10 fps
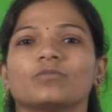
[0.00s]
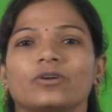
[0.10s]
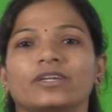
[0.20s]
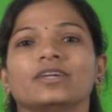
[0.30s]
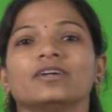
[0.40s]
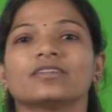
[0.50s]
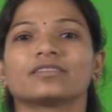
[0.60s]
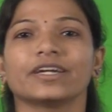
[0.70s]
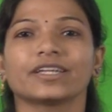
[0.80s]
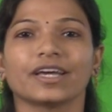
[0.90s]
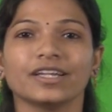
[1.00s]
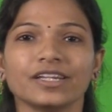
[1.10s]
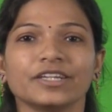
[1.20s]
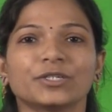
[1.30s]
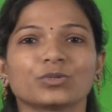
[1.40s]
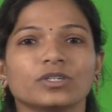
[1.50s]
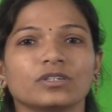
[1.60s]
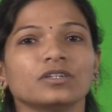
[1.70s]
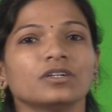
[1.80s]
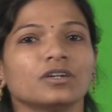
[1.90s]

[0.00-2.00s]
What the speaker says: body that can lead to the